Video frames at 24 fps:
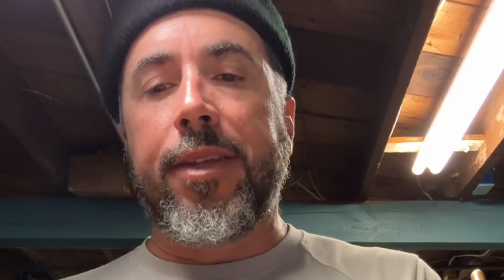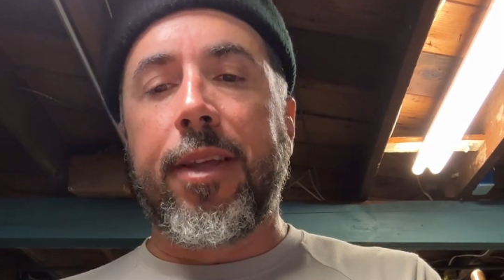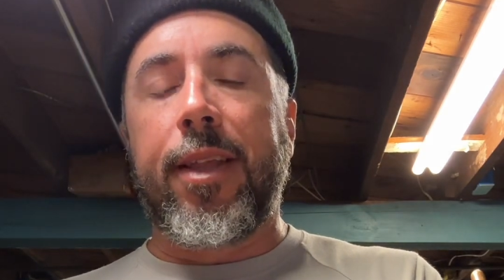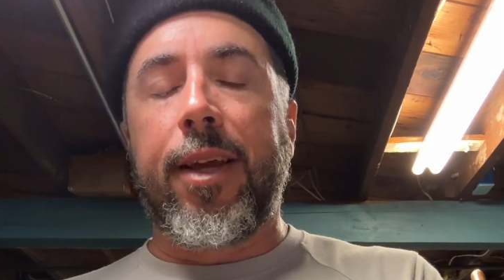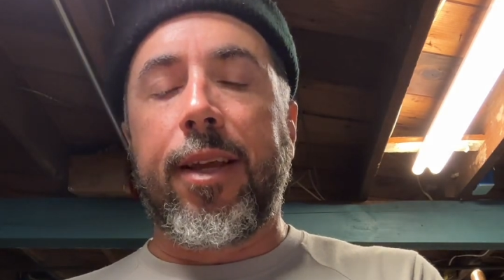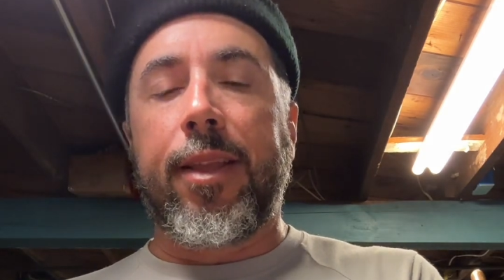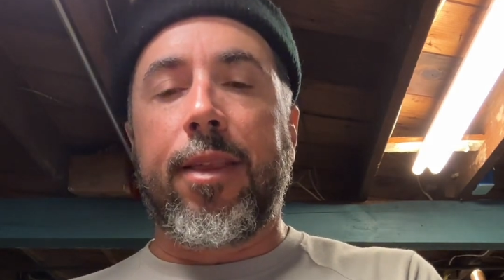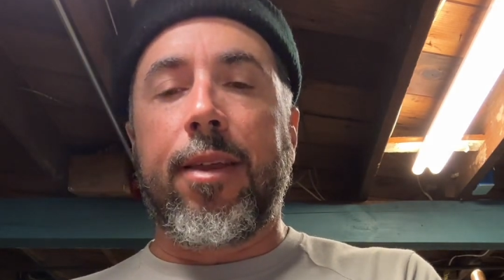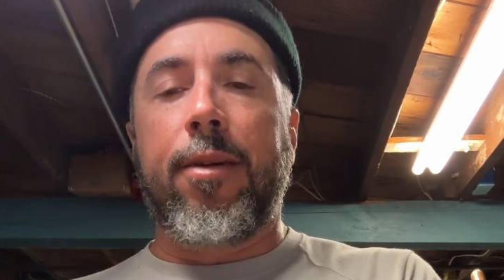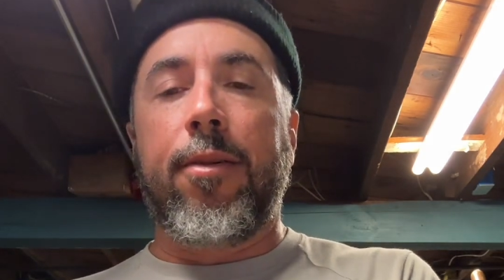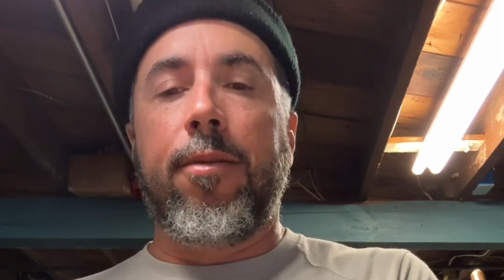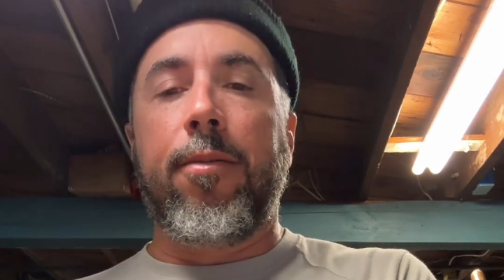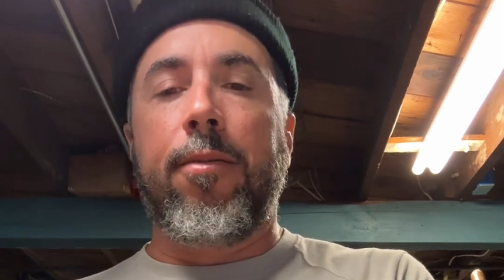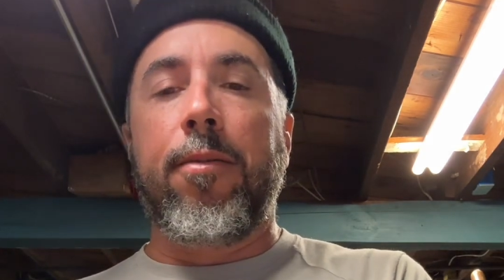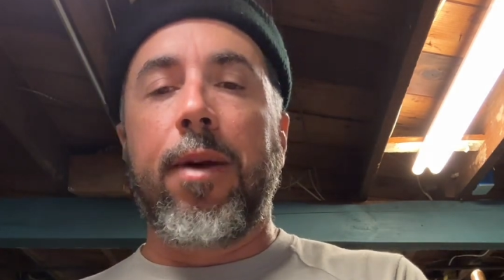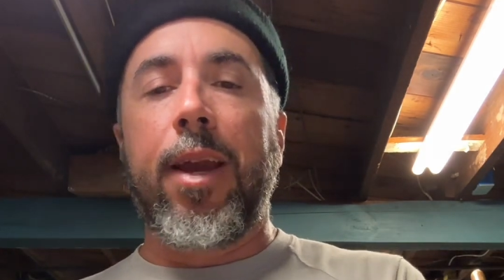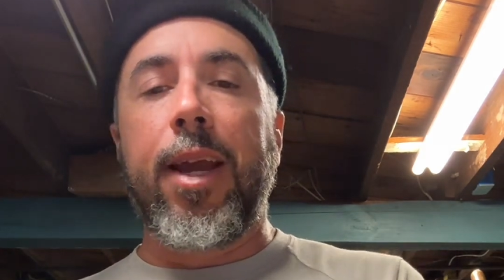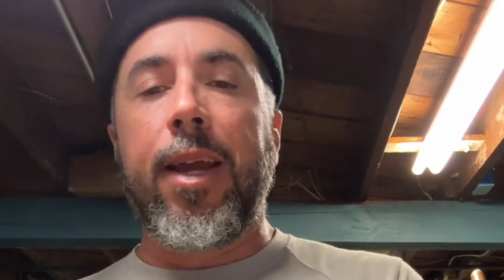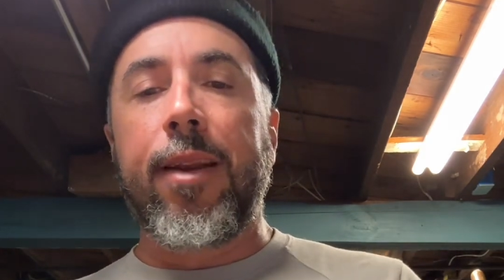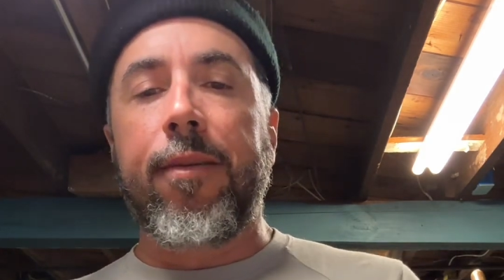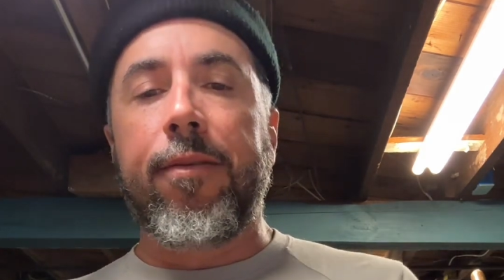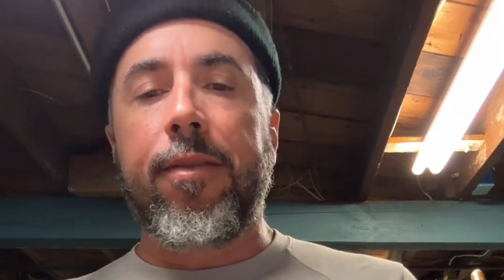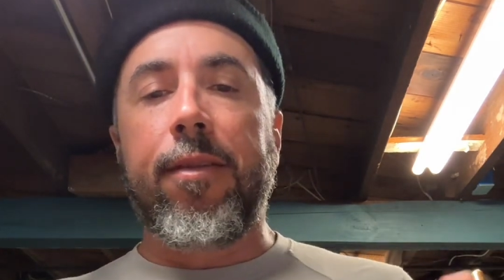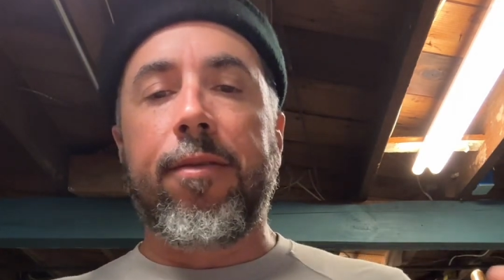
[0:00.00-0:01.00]
I like the
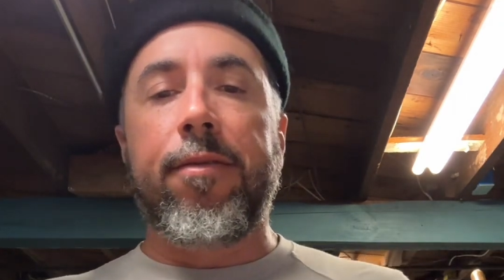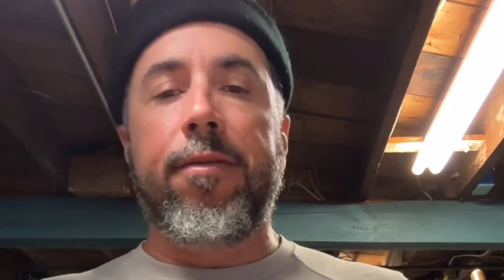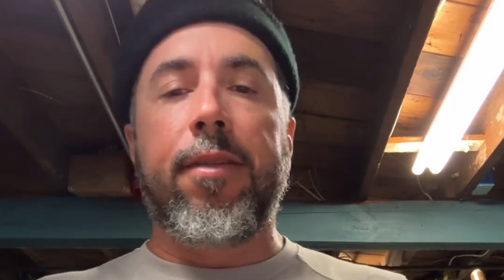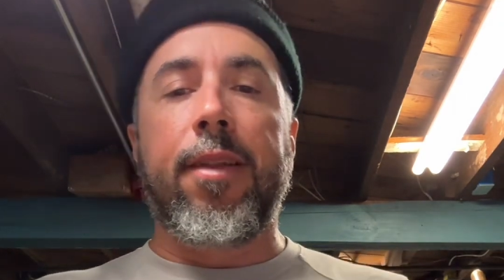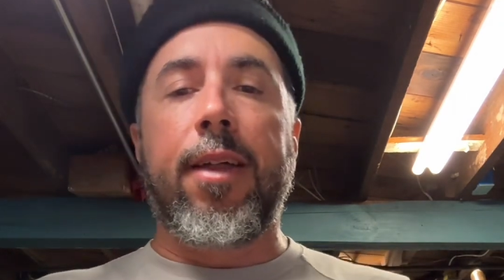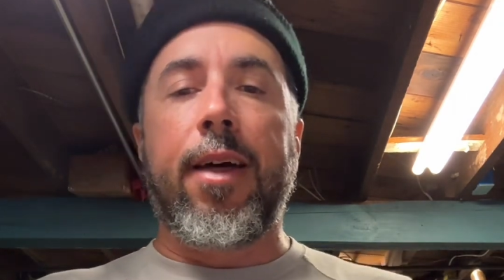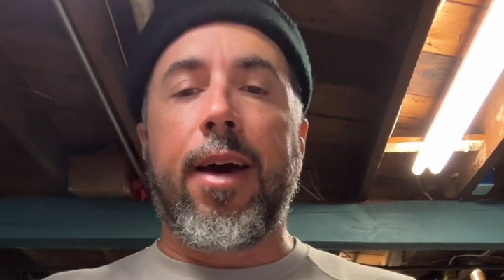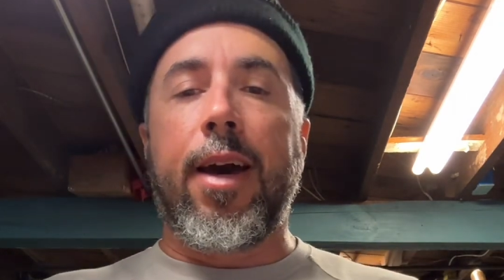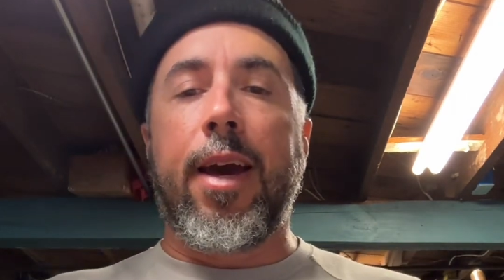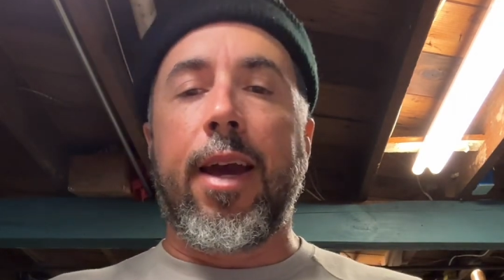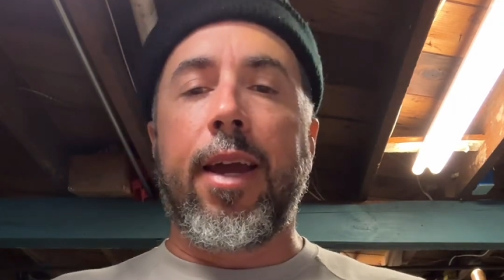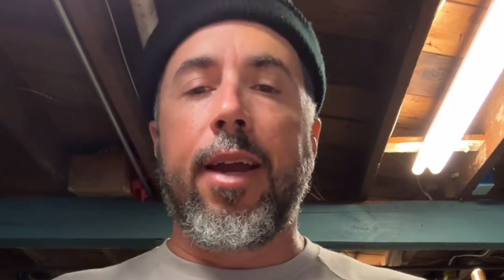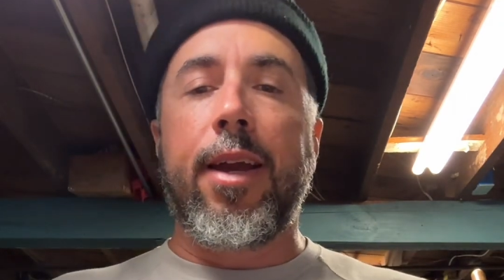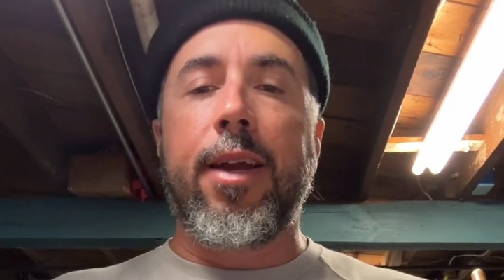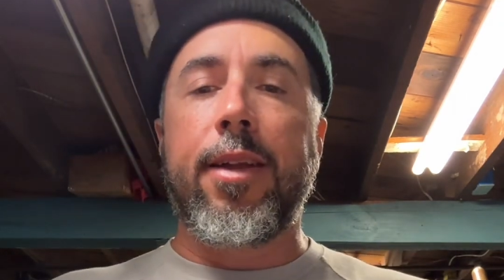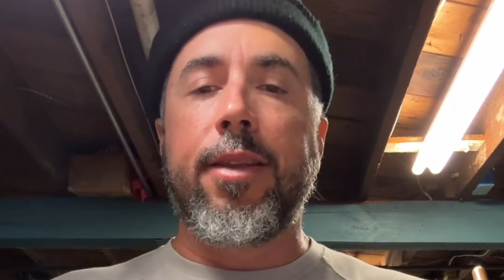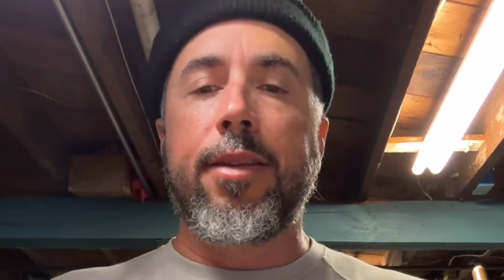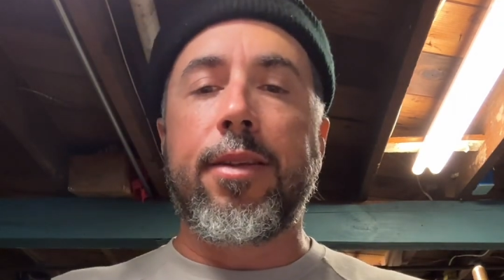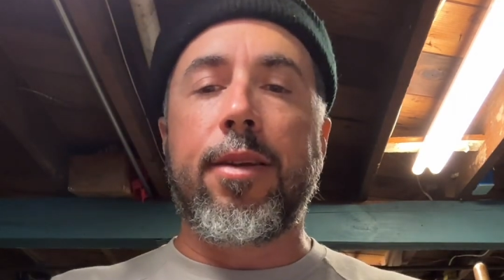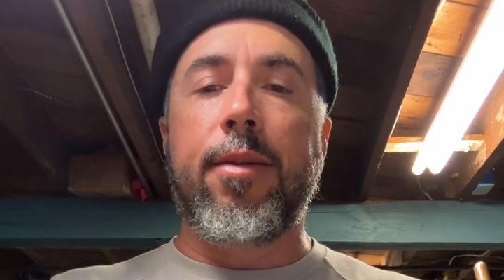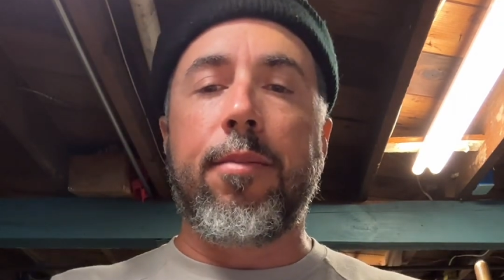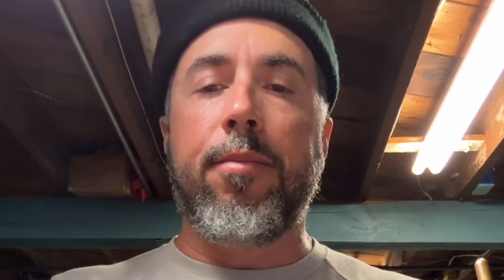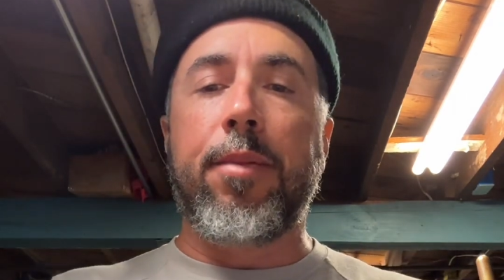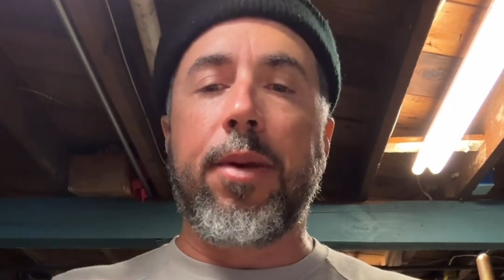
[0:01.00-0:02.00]
weight of the fly
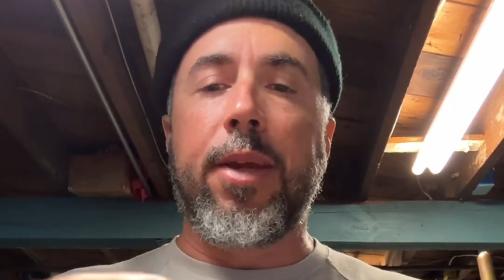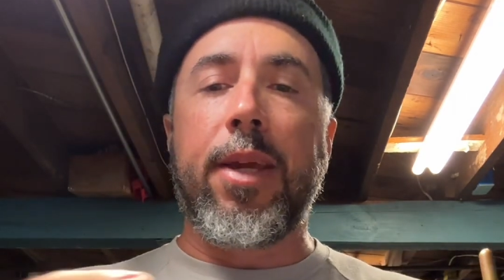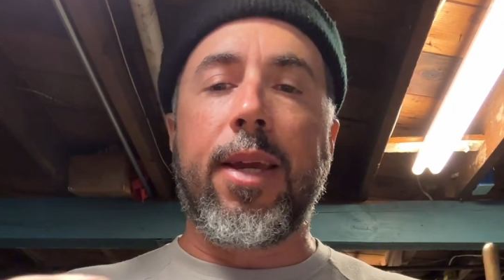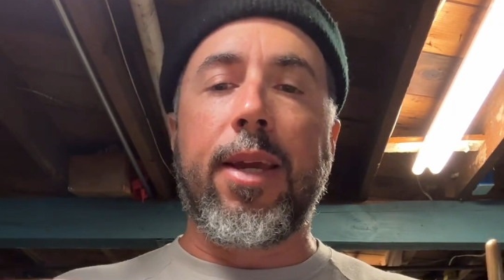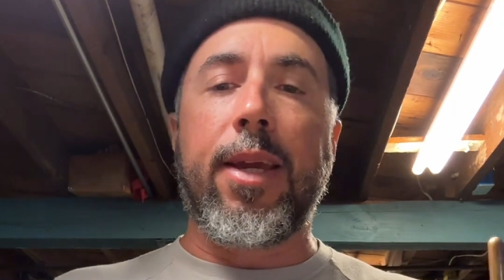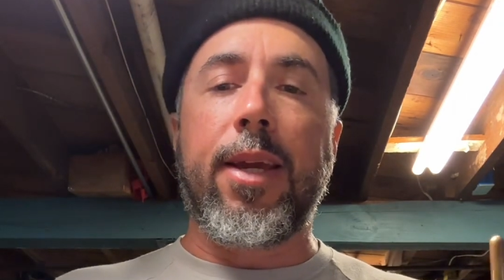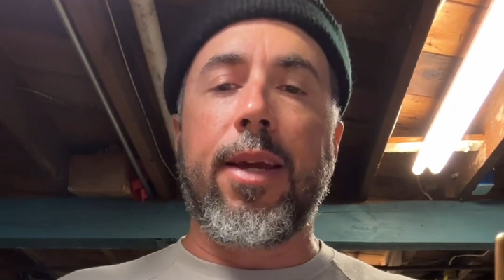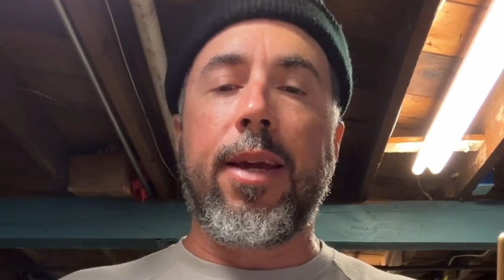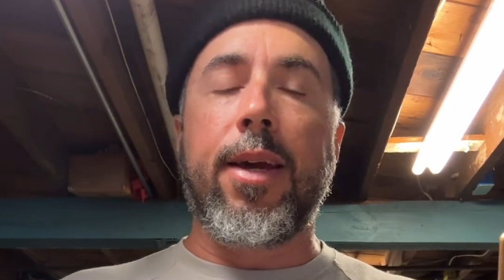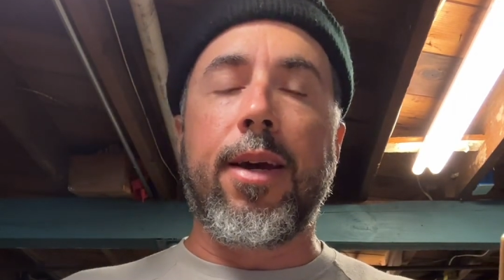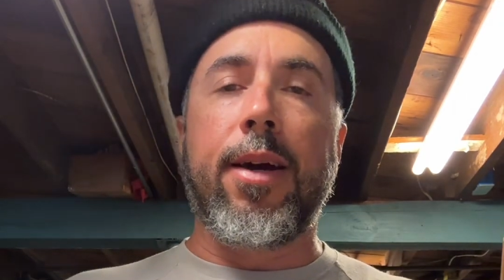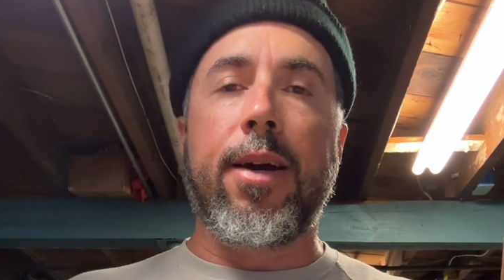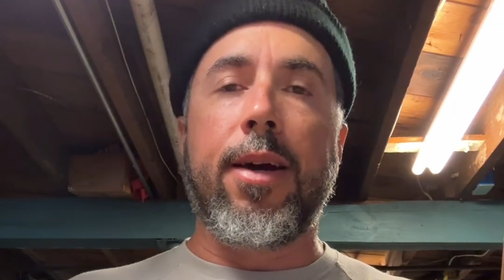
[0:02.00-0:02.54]
to be